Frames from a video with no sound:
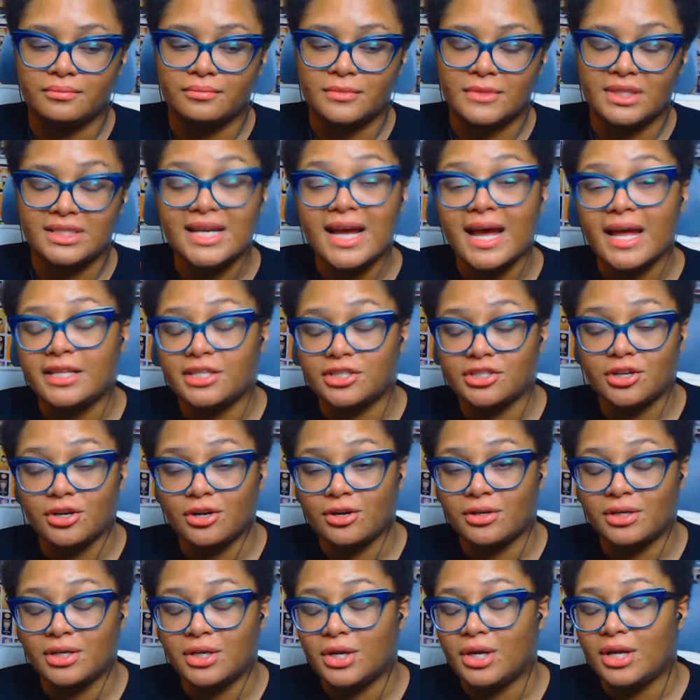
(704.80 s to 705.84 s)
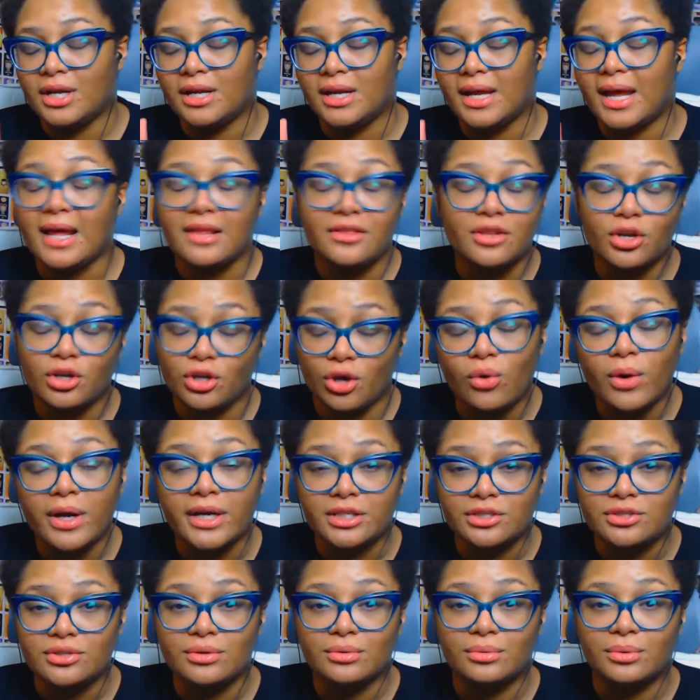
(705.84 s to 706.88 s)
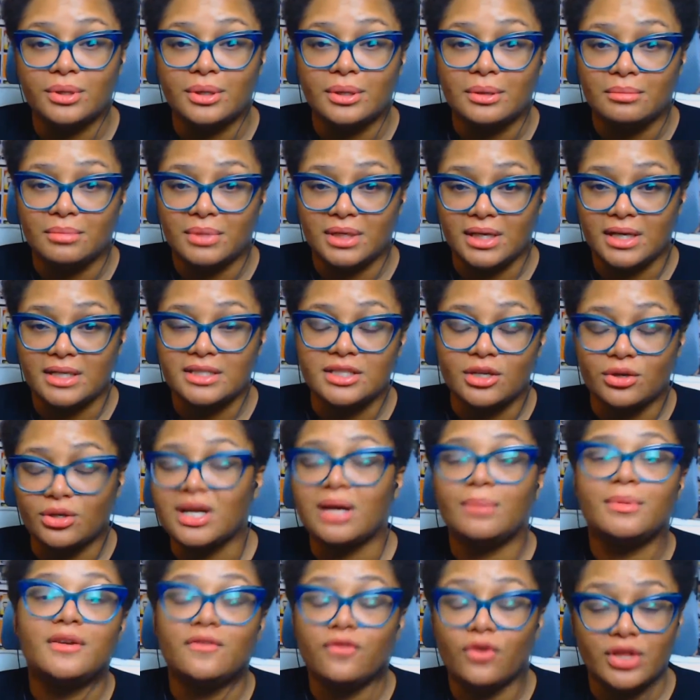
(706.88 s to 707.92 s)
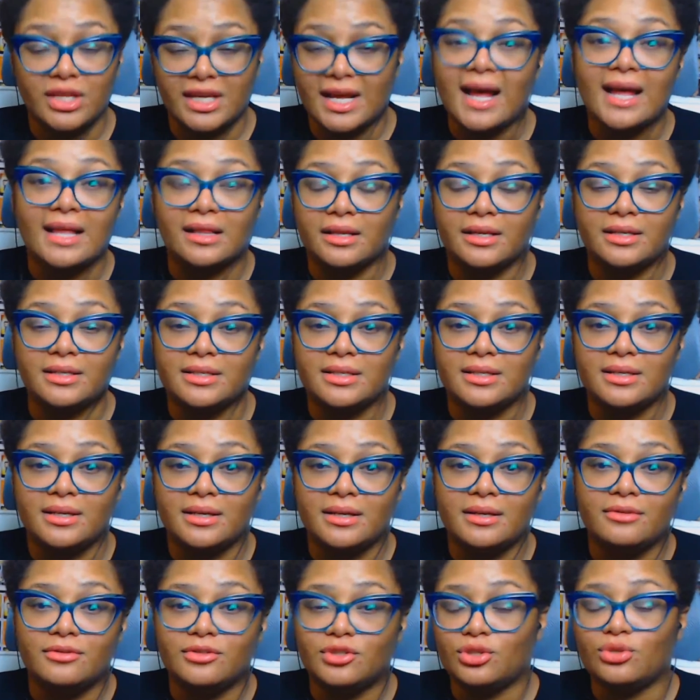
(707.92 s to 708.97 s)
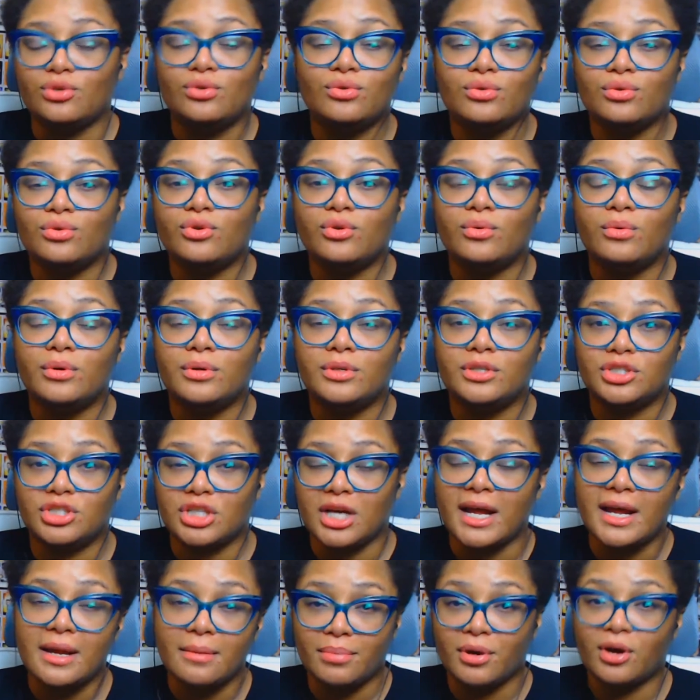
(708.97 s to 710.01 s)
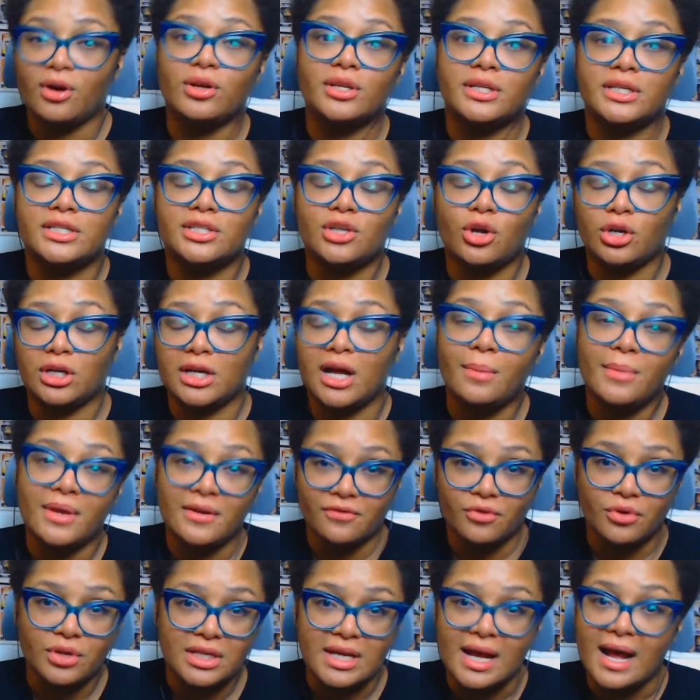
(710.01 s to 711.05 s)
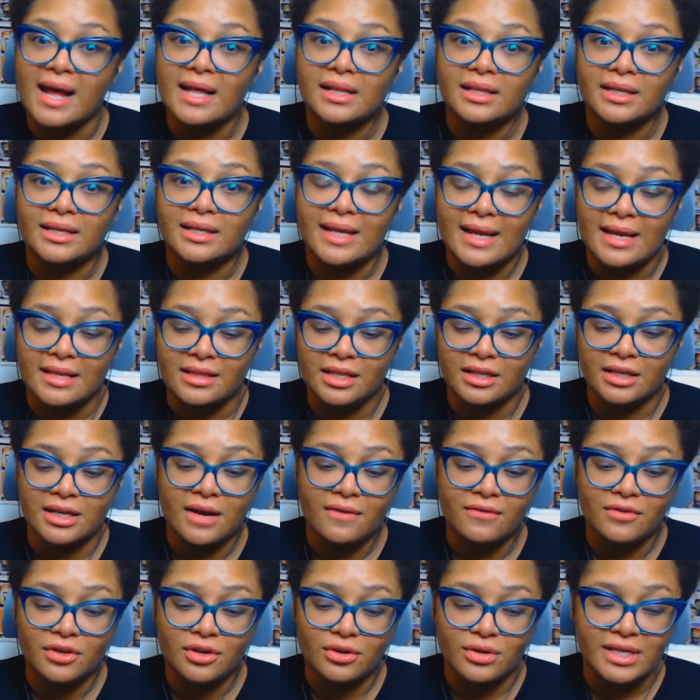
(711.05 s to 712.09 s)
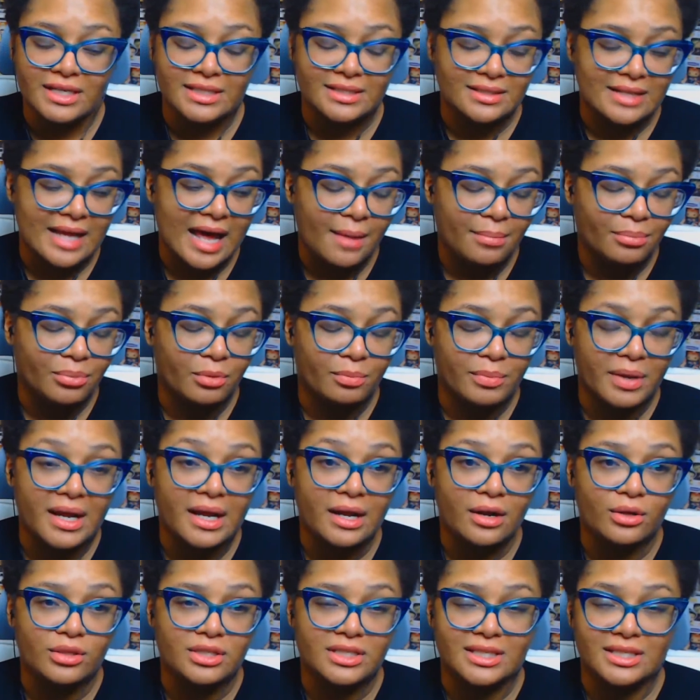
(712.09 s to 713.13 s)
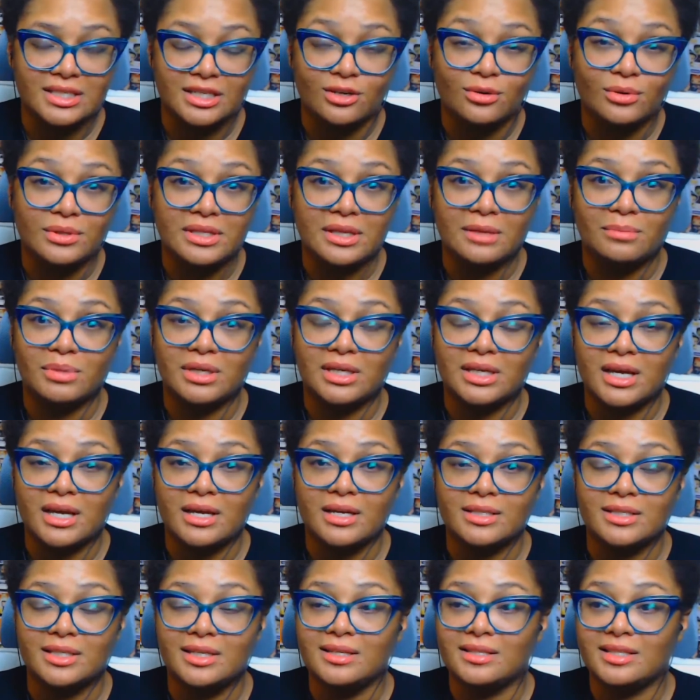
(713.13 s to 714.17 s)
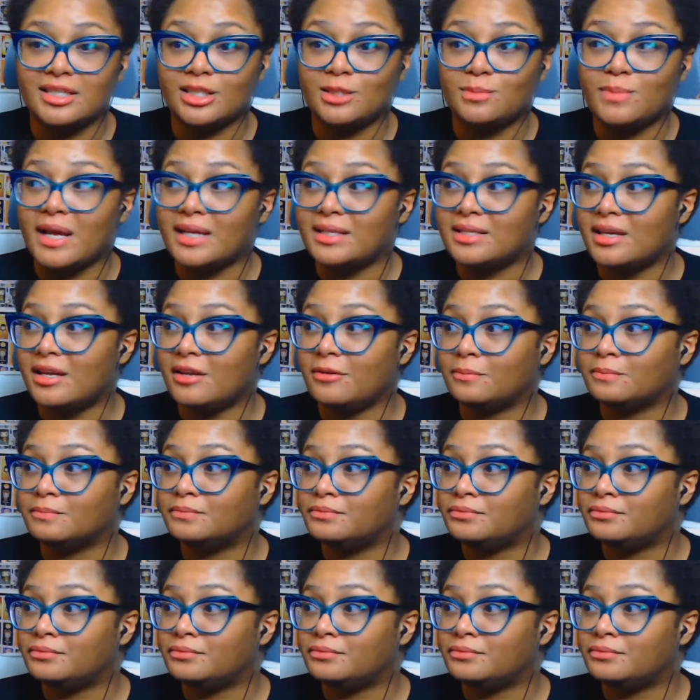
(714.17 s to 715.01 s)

tides turn. And they're going to, because they're coming for the island. Two giant parties are coming for the island, and the governor is not prepared to deal with it because he's expecting,